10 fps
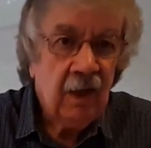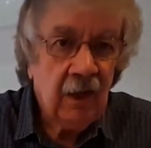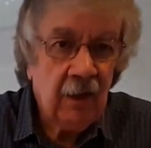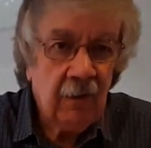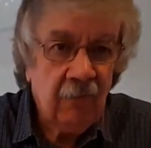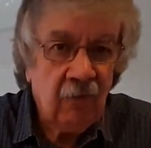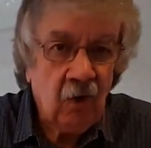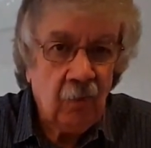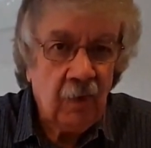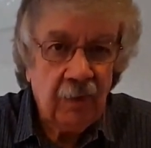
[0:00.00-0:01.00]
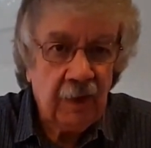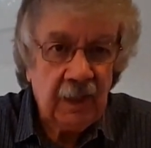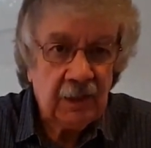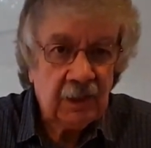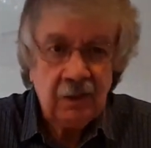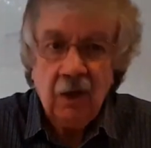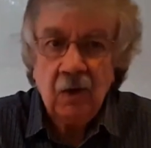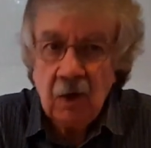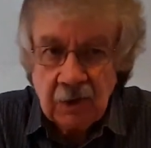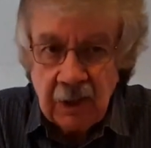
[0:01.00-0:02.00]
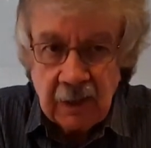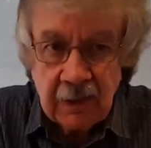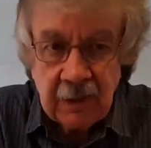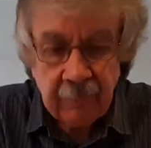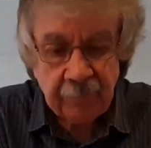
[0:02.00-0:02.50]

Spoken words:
involvement, that it's narcotics.